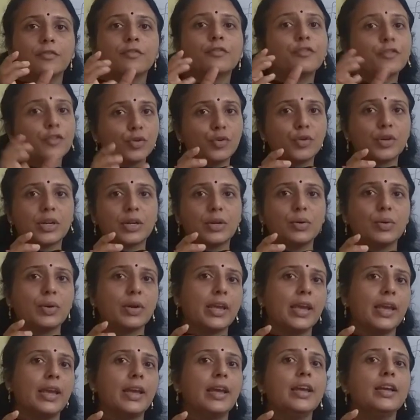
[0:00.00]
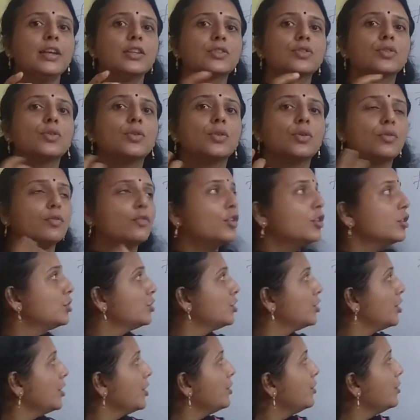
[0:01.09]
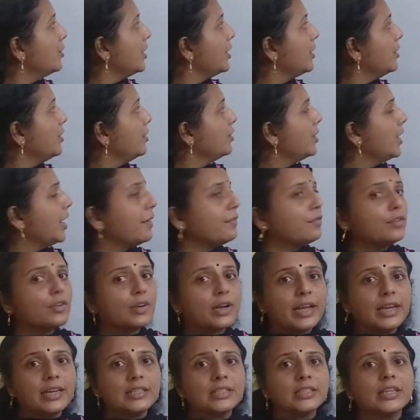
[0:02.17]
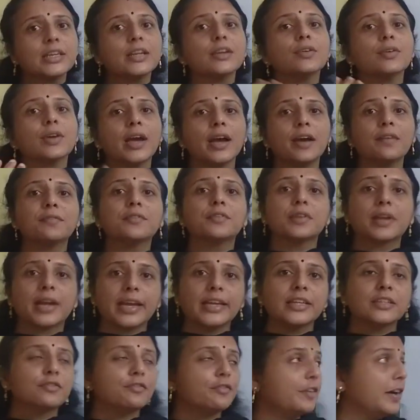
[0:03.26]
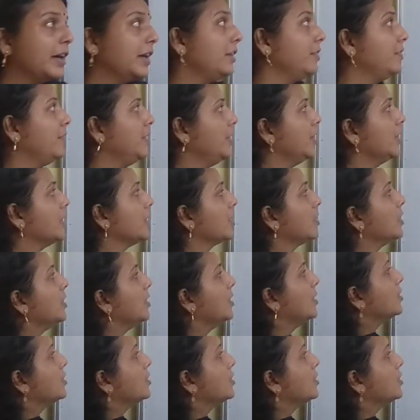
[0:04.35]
4. Okay. So what should you have to write here? You have to write 5 here.